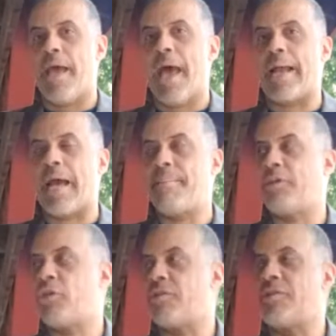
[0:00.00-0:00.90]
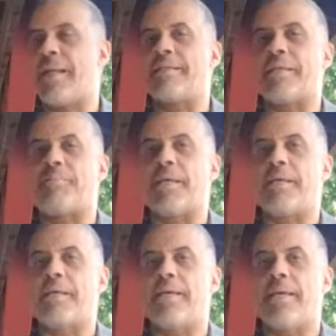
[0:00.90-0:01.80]
I got to make sure you understand something.
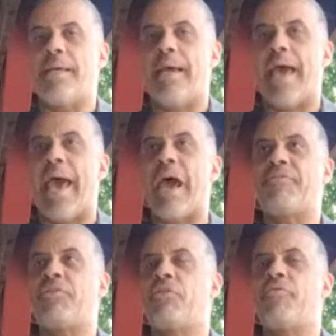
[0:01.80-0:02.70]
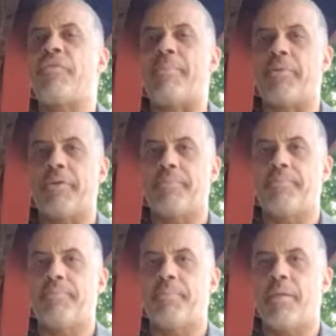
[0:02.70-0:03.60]
After November,
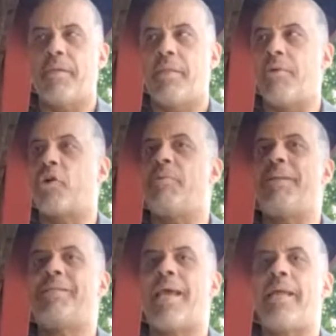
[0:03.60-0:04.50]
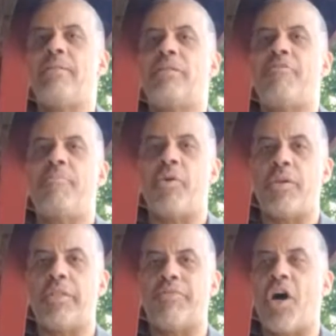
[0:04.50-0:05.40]
there are going to be tens of
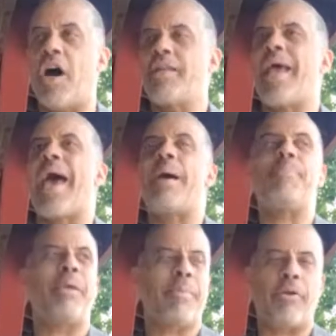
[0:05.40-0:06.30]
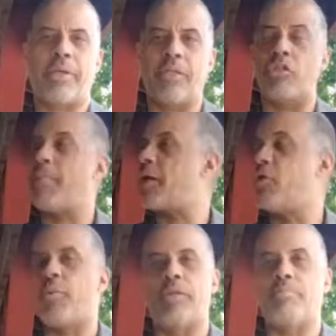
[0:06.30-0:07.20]
millions of unhappy Americans, no matter
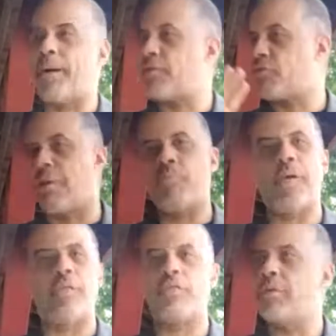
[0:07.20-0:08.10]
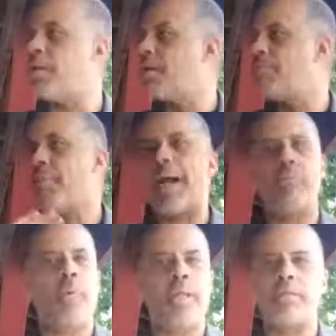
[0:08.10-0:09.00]
who wins. Trump wins,
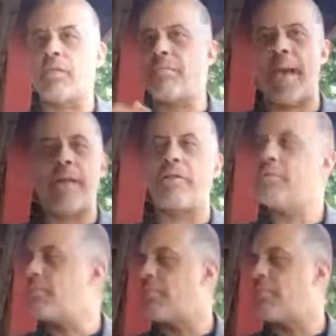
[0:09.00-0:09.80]
Biden wins, doesn't matter.